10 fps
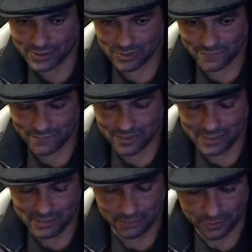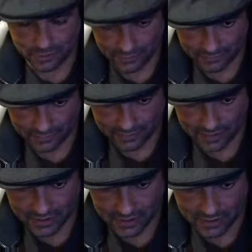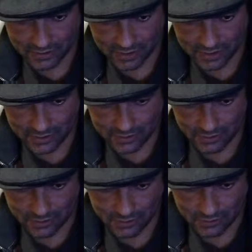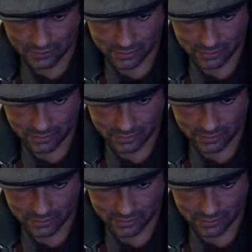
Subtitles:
to have an input. So into